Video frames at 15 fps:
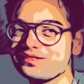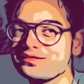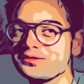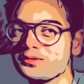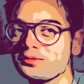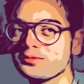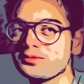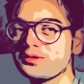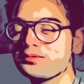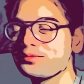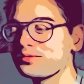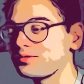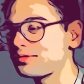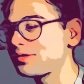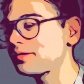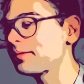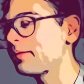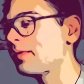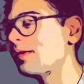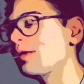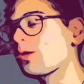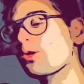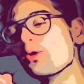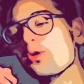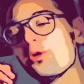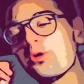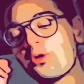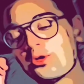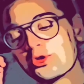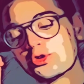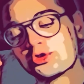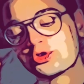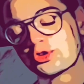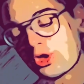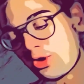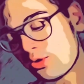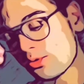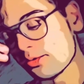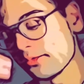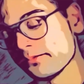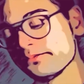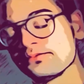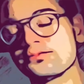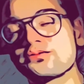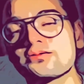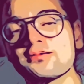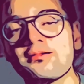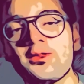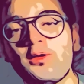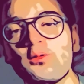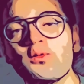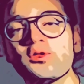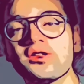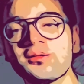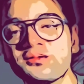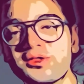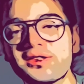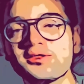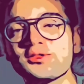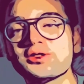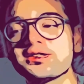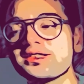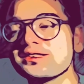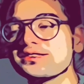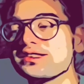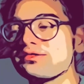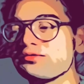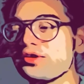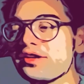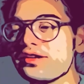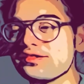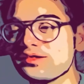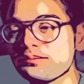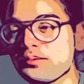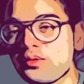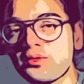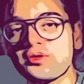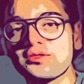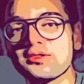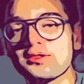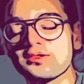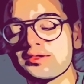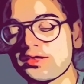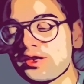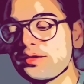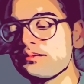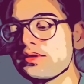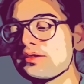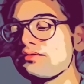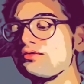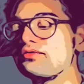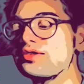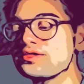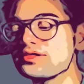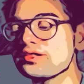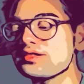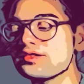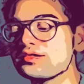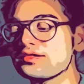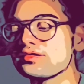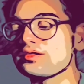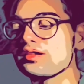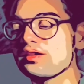You got the reference, right? So what I'm trying to say is that we are at the point in time that physics,